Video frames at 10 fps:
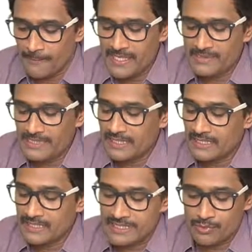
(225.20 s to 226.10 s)

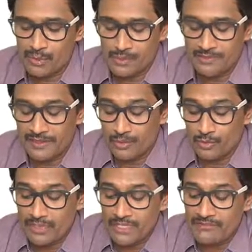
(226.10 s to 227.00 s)
basically that's what we will
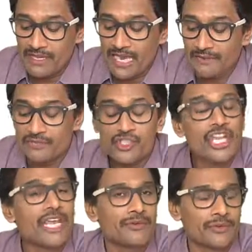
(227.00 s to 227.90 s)
do. Then we have
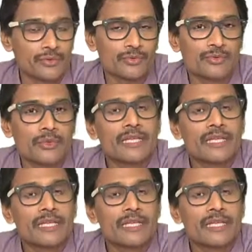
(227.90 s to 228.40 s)
chain rule.